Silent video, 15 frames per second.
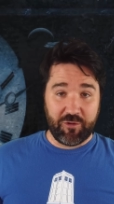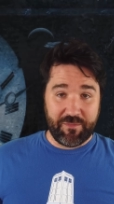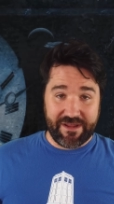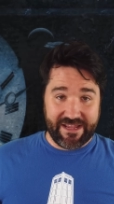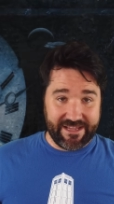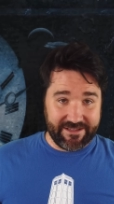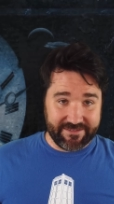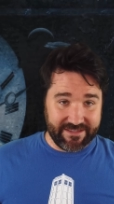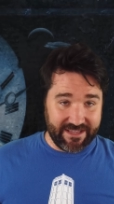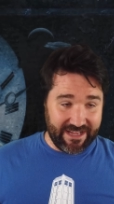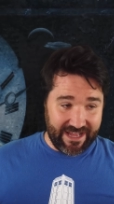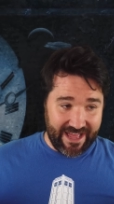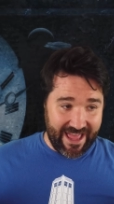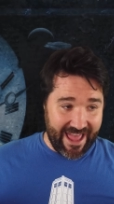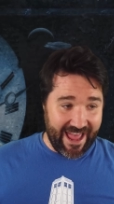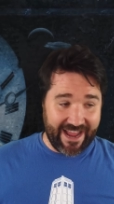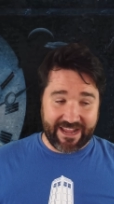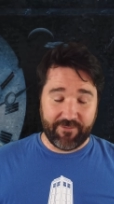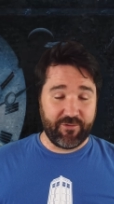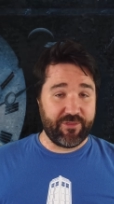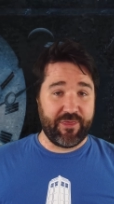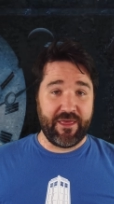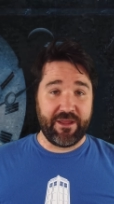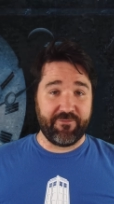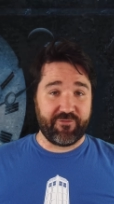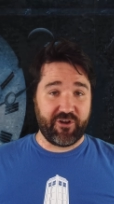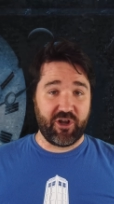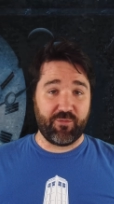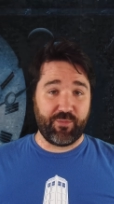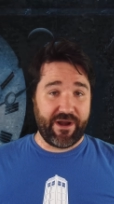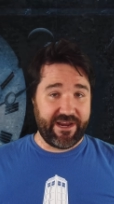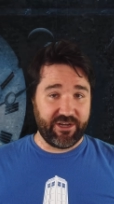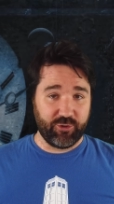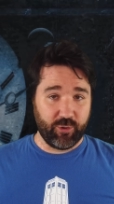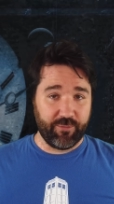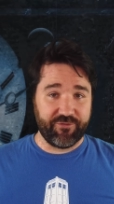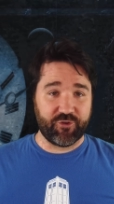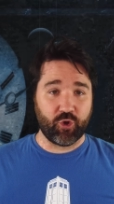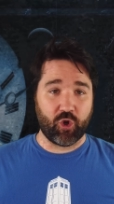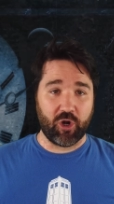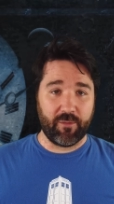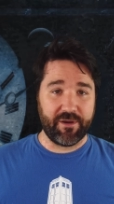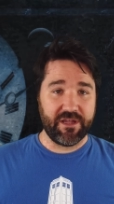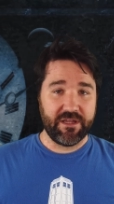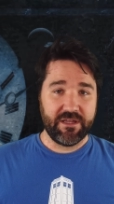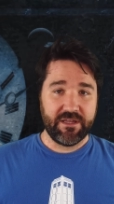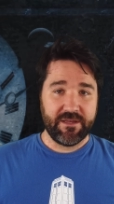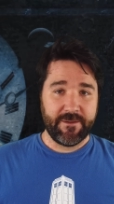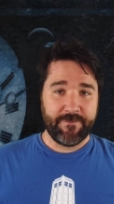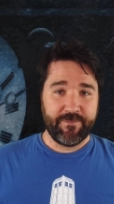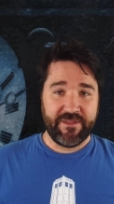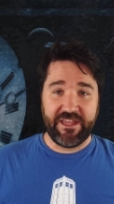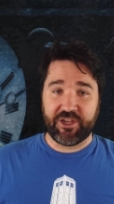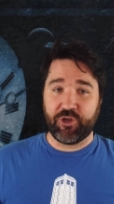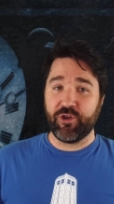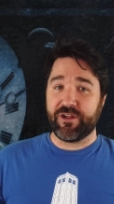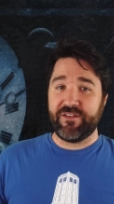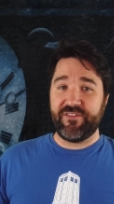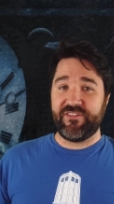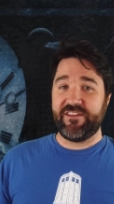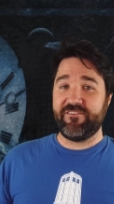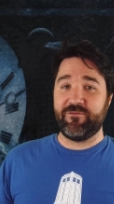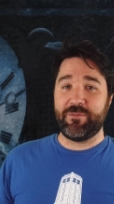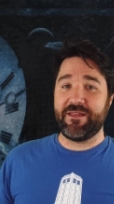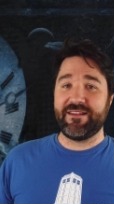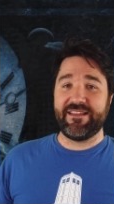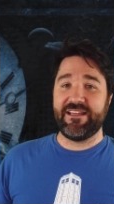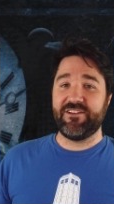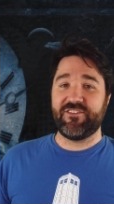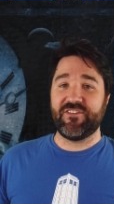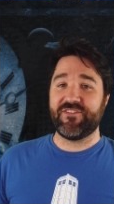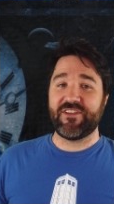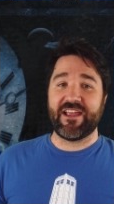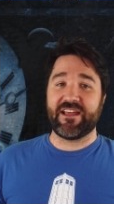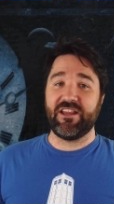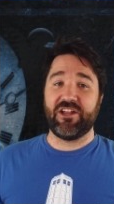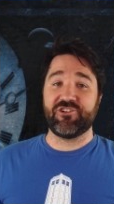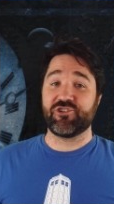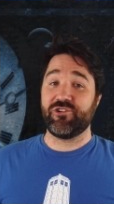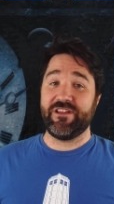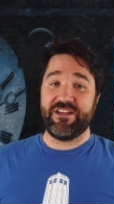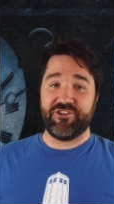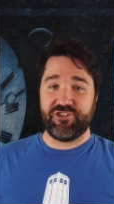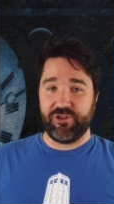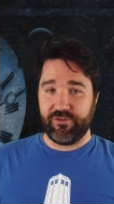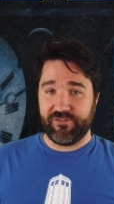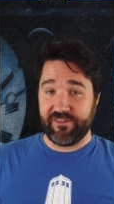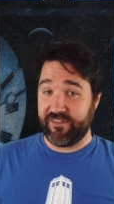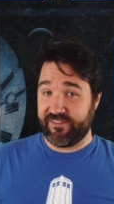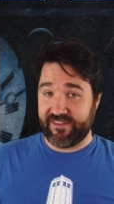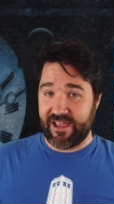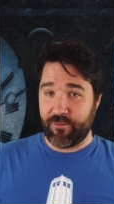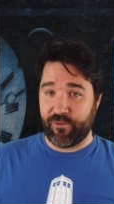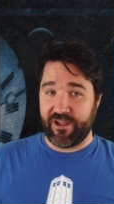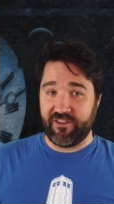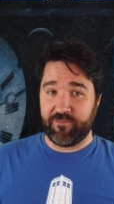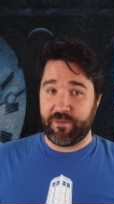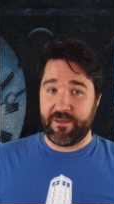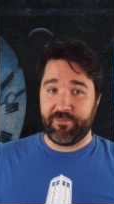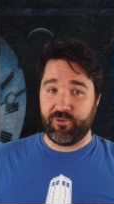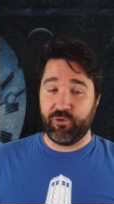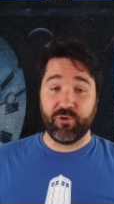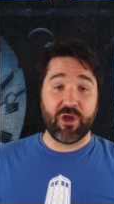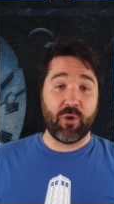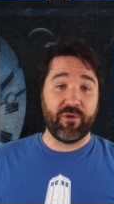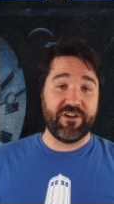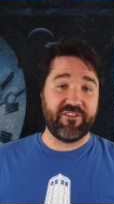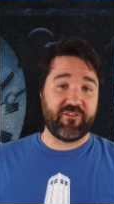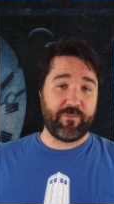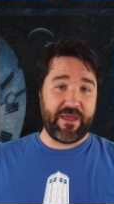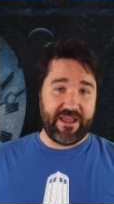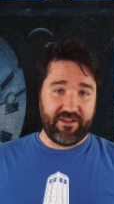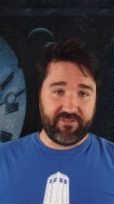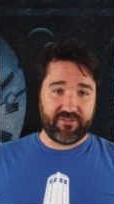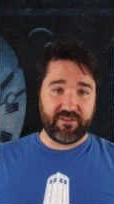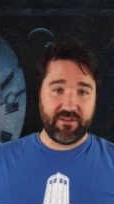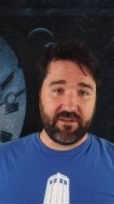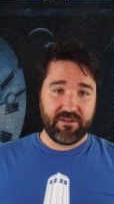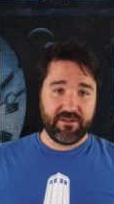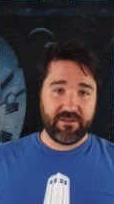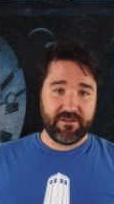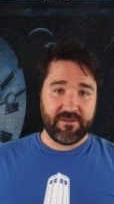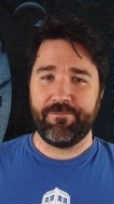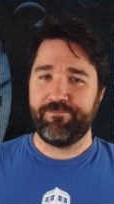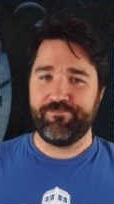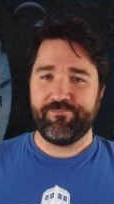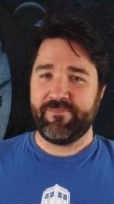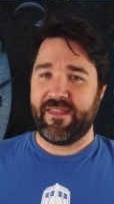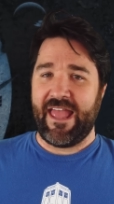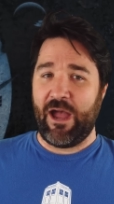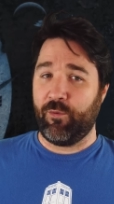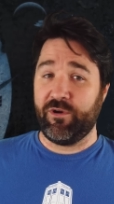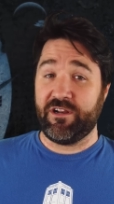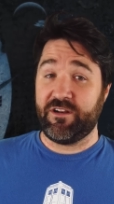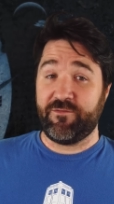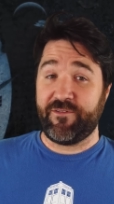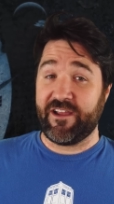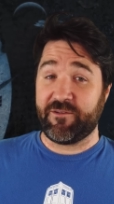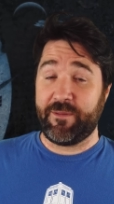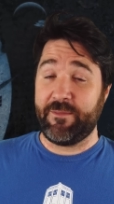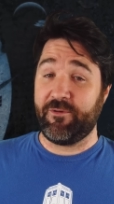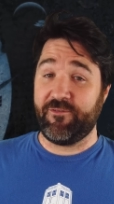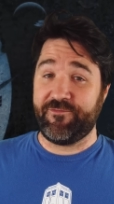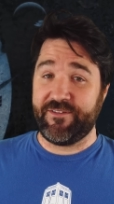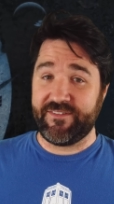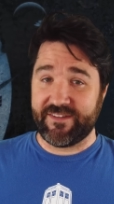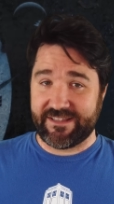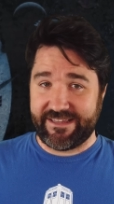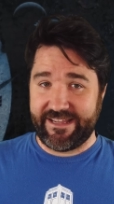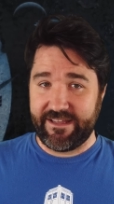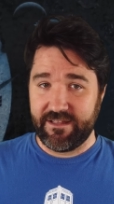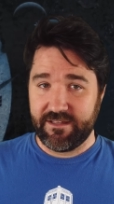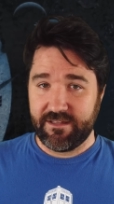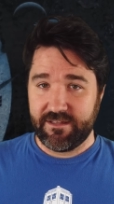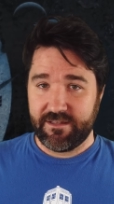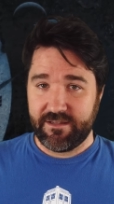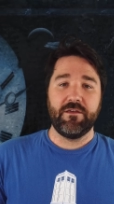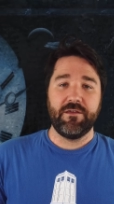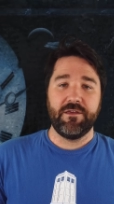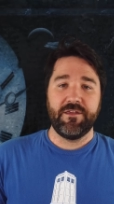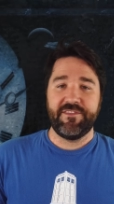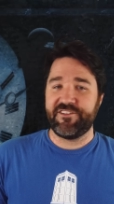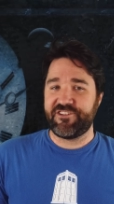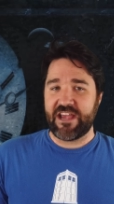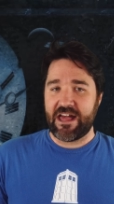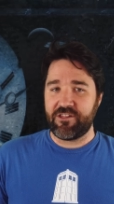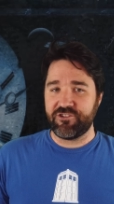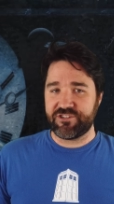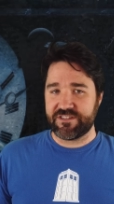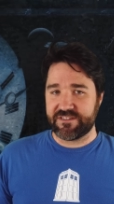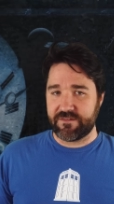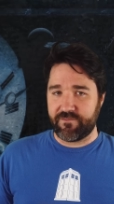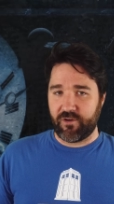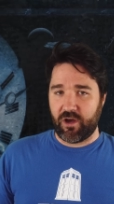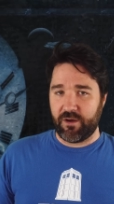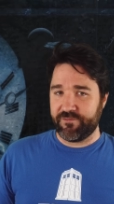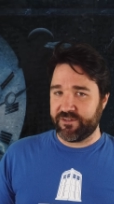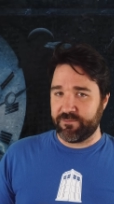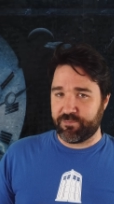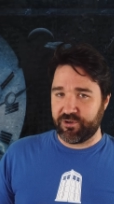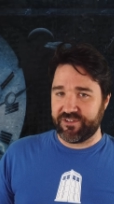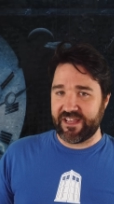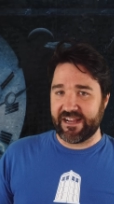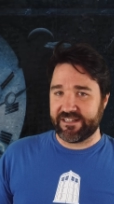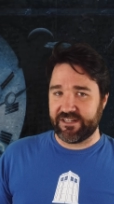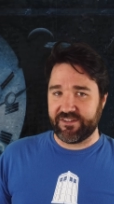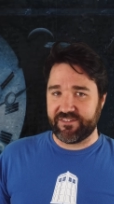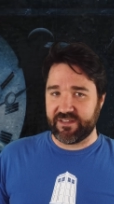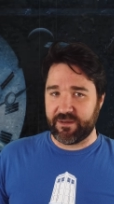would be a heck of a thing for your brain to absorb. It could conceivably lead to psychological issues in the same way as people who go into space. How would it affect people physically? The challenges involved in protecting